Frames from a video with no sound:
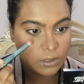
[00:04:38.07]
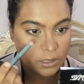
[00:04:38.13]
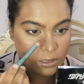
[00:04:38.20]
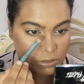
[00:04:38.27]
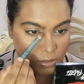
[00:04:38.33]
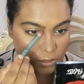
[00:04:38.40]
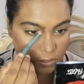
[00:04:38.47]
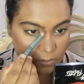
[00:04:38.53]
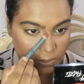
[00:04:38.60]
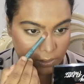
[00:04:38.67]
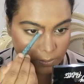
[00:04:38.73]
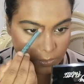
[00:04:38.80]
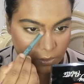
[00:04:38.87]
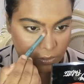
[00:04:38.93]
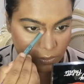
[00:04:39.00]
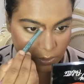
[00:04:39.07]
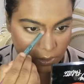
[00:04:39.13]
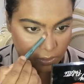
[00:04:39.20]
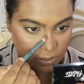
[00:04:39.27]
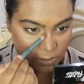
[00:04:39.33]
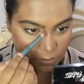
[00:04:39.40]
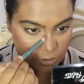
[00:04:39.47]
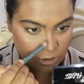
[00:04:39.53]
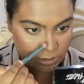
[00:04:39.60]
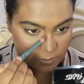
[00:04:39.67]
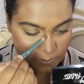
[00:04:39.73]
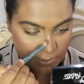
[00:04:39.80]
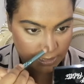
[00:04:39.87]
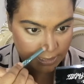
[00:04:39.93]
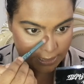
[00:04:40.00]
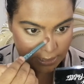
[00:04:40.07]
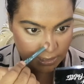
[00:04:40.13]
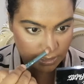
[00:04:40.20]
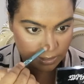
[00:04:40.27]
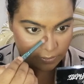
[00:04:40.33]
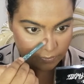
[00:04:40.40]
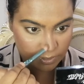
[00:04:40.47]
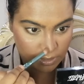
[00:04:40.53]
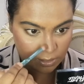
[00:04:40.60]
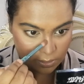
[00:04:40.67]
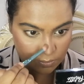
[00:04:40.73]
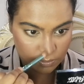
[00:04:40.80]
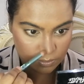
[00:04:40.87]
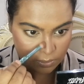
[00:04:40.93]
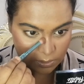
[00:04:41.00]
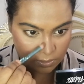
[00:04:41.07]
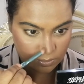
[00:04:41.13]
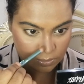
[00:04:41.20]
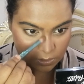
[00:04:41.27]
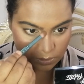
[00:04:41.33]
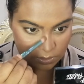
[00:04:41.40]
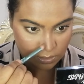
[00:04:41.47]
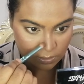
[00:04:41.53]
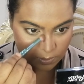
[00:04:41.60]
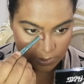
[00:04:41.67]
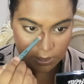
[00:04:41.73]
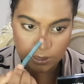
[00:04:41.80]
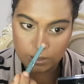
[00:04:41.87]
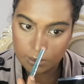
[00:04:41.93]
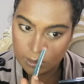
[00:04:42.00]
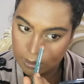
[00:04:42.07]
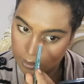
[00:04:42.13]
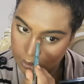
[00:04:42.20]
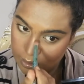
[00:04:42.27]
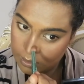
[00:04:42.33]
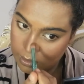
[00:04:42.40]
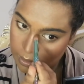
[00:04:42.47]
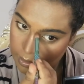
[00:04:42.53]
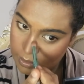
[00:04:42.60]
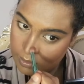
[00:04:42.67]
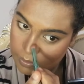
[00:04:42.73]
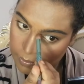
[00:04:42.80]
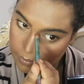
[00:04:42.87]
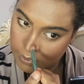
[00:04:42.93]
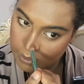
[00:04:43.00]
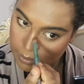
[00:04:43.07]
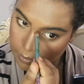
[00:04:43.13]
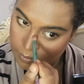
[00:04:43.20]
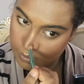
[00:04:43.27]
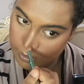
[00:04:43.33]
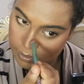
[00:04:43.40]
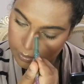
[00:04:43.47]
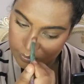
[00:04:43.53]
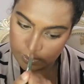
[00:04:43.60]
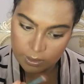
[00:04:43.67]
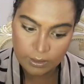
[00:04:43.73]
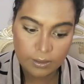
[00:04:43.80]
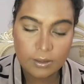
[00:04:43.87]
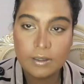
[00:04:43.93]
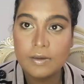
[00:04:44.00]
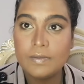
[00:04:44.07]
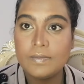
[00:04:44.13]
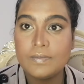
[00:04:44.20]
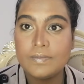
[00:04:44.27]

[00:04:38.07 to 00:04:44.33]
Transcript: Okay, so you know what I'm gonna do? And I'll just blend everything out. Just gonna blend, blend, blend, blend.